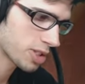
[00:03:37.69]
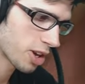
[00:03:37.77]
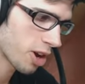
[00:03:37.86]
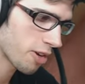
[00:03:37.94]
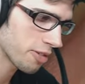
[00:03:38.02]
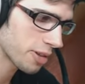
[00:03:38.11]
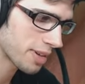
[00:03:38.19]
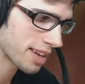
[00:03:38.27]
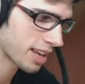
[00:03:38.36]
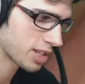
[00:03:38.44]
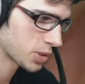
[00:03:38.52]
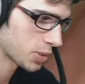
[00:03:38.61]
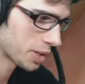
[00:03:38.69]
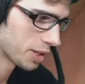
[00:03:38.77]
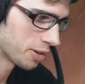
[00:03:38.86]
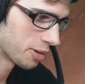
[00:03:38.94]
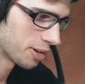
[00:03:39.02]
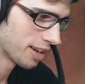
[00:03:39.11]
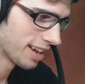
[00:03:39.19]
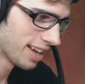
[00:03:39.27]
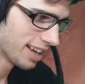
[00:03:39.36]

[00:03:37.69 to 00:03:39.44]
so hopefully we can get a Swadloon.